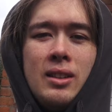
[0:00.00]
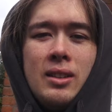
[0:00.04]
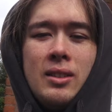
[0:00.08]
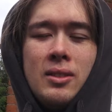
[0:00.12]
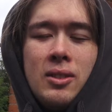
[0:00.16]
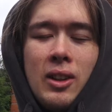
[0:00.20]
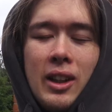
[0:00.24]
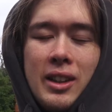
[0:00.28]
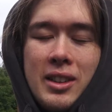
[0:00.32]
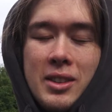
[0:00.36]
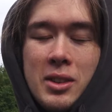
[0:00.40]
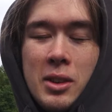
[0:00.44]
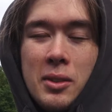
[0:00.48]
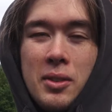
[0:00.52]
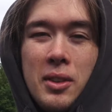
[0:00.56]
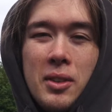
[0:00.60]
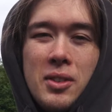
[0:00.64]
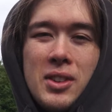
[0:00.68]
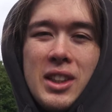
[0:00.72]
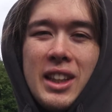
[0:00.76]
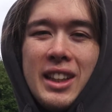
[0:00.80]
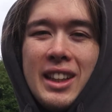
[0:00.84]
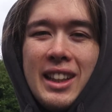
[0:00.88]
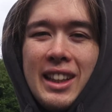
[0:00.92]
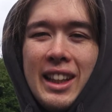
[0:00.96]
Right, so if you've
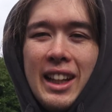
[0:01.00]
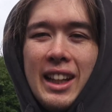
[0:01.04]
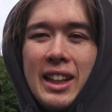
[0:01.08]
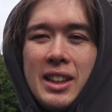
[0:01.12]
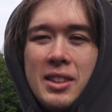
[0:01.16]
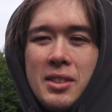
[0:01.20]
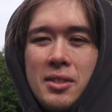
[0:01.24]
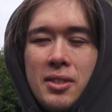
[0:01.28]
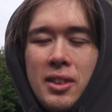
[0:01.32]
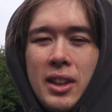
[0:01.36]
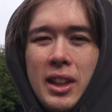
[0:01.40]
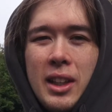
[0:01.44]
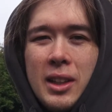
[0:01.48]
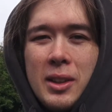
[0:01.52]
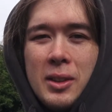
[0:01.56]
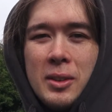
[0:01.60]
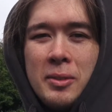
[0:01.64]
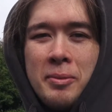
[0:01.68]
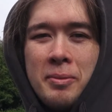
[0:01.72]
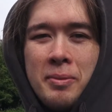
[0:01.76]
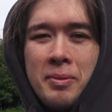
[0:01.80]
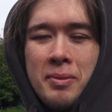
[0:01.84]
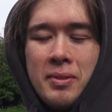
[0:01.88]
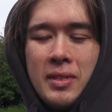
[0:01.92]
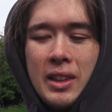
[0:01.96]
seen the last video,
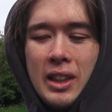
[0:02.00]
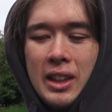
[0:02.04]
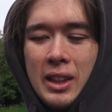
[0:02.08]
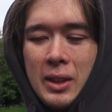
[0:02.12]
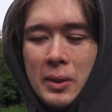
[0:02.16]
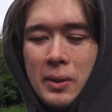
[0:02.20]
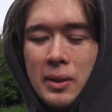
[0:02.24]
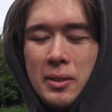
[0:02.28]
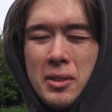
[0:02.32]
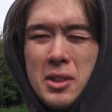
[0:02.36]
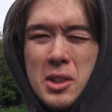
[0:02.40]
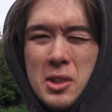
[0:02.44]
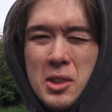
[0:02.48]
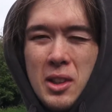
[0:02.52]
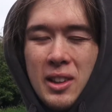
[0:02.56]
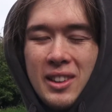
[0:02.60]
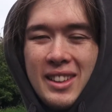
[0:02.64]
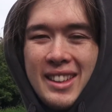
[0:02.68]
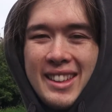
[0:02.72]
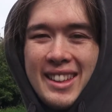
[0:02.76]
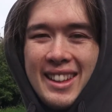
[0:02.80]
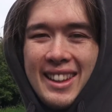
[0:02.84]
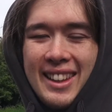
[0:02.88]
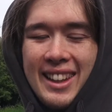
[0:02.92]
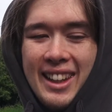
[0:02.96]
you know we've
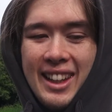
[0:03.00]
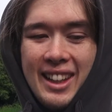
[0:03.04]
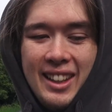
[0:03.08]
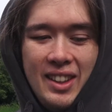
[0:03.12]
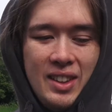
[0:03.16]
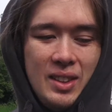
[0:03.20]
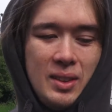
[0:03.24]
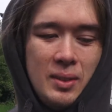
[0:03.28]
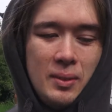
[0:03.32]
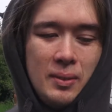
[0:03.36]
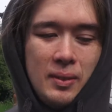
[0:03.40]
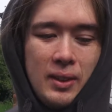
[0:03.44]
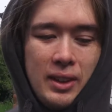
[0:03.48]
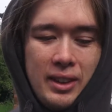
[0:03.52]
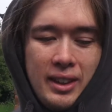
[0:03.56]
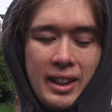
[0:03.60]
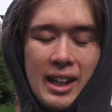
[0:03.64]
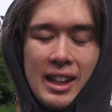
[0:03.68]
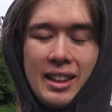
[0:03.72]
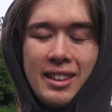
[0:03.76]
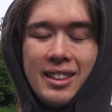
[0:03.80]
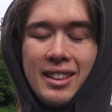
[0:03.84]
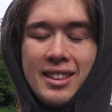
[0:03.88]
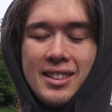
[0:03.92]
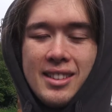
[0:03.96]
struggled a lot with
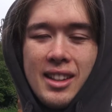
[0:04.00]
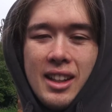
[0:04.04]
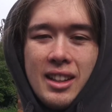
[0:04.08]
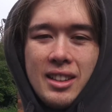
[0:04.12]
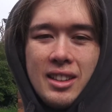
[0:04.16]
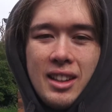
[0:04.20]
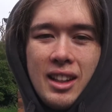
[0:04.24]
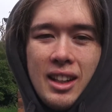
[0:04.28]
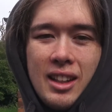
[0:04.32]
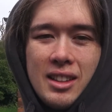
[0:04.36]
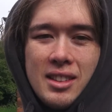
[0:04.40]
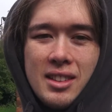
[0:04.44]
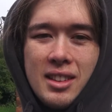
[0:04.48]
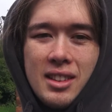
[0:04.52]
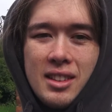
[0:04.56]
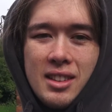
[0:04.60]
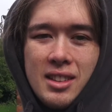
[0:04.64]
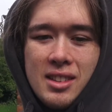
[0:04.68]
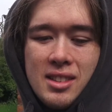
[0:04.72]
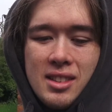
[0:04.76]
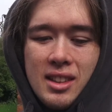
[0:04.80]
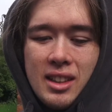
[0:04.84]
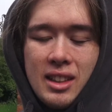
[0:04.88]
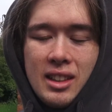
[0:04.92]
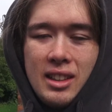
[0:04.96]
getting this head gasket to
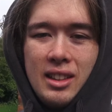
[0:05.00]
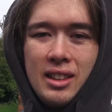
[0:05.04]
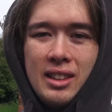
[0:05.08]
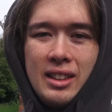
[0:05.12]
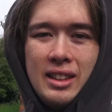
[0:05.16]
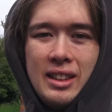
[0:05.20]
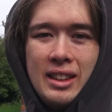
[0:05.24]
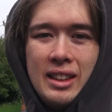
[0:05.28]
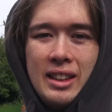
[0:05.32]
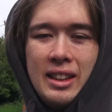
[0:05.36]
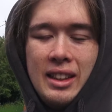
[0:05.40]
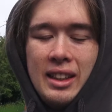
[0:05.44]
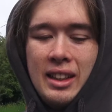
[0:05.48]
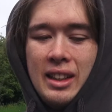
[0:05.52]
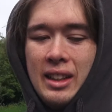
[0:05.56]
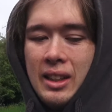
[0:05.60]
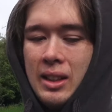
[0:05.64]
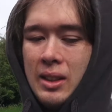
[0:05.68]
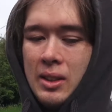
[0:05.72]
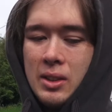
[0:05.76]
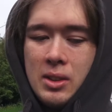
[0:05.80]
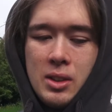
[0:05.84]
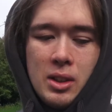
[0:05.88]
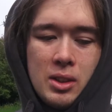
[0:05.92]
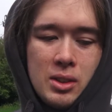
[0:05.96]
seal.
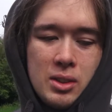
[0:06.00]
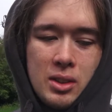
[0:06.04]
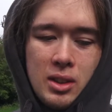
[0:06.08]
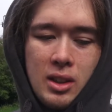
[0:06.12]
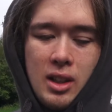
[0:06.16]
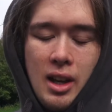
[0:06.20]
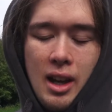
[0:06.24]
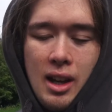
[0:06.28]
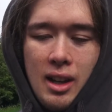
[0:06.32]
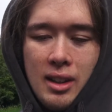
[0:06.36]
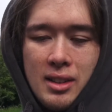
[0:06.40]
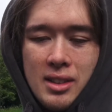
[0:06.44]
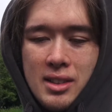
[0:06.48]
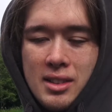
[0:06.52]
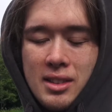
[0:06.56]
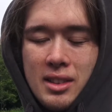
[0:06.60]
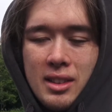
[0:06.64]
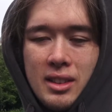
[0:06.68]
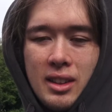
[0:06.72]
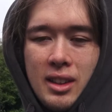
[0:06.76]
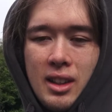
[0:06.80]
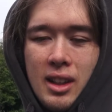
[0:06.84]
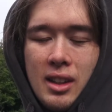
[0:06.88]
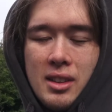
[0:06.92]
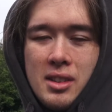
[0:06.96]
It's just constant
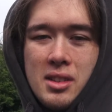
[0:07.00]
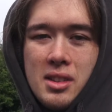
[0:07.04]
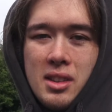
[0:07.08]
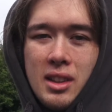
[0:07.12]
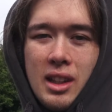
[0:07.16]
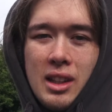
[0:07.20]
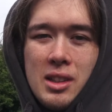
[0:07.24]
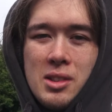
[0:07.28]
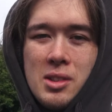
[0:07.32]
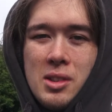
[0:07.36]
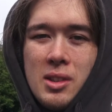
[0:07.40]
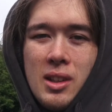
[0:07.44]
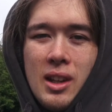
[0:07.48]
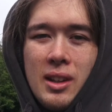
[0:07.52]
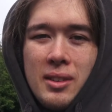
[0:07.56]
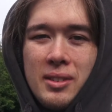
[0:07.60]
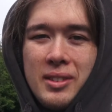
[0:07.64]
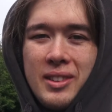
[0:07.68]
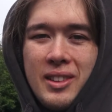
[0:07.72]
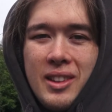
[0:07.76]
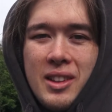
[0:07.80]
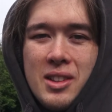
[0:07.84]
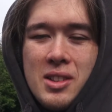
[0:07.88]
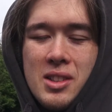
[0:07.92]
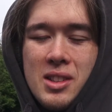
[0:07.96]
issue
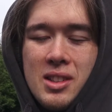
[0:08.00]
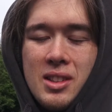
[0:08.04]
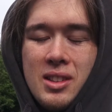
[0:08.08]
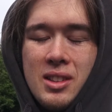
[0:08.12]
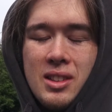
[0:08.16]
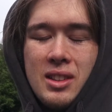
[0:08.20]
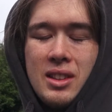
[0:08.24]
after issue.